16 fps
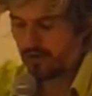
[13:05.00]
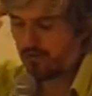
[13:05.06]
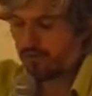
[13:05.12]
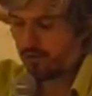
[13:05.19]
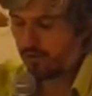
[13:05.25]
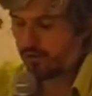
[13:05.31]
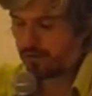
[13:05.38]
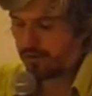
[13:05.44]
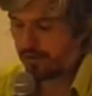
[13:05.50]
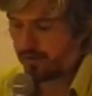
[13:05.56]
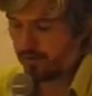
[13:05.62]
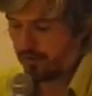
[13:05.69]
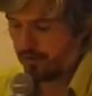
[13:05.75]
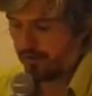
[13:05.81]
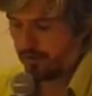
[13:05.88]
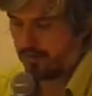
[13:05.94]
false
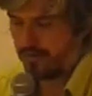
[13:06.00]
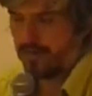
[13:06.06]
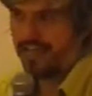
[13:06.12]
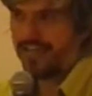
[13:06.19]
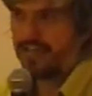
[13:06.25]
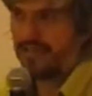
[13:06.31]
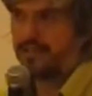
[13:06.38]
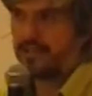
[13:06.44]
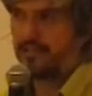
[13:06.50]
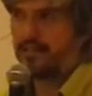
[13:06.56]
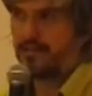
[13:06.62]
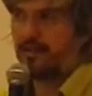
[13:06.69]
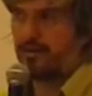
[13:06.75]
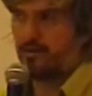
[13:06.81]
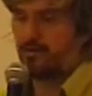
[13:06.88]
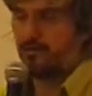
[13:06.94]
arguments. Here are
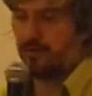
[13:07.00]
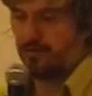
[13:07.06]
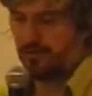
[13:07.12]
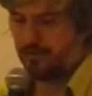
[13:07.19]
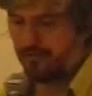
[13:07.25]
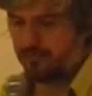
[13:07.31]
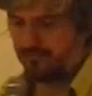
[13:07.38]
the arguments.